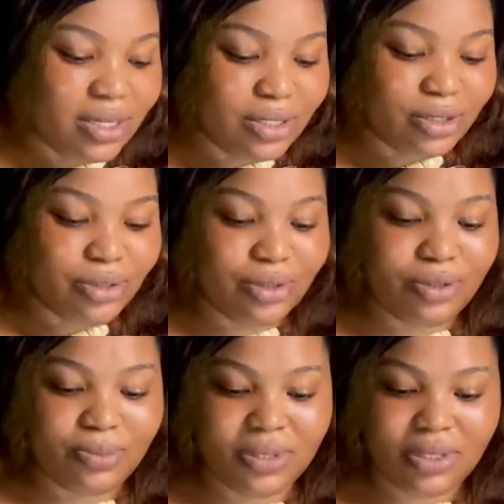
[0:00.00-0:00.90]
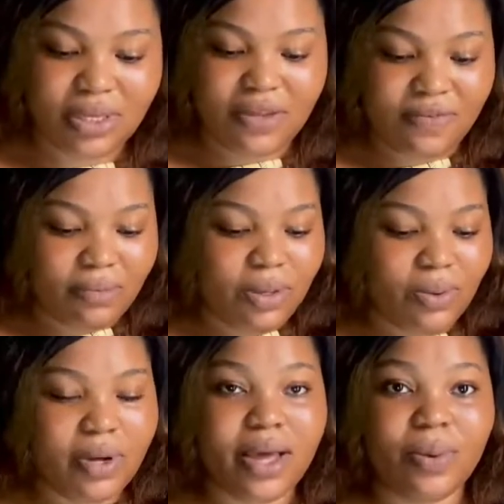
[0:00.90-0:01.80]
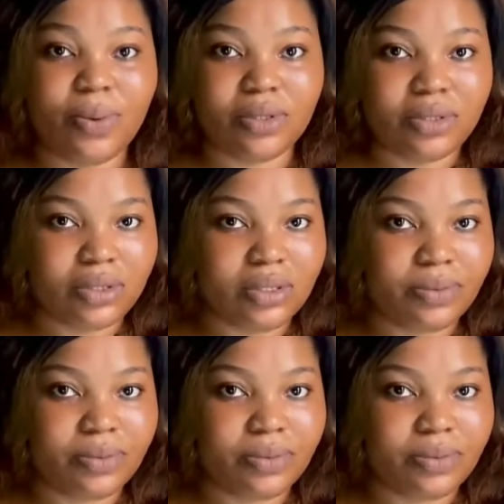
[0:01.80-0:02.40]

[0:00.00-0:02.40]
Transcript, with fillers: This YouTube is not giving me what I want.